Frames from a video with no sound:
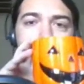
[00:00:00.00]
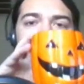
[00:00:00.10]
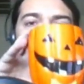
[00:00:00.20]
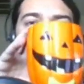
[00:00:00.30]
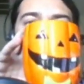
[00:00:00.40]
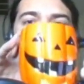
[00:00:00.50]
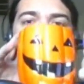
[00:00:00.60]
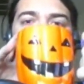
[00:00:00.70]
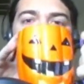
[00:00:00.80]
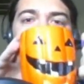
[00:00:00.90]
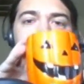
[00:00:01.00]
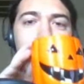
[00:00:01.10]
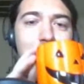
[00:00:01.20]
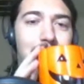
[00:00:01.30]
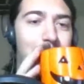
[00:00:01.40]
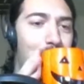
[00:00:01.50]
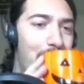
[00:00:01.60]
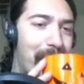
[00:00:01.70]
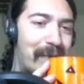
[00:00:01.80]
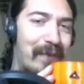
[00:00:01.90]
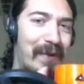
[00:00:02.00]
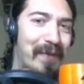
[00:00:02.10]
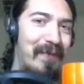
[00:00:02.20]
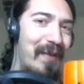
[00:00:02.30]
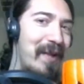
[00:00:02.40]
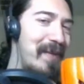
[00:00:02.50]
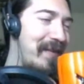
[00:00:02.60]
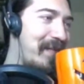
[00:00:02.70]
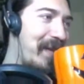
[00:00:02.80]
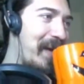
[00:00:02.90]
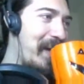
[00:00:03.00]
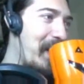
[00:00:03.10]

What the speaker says: I don't know if you can see that. Fly by fly.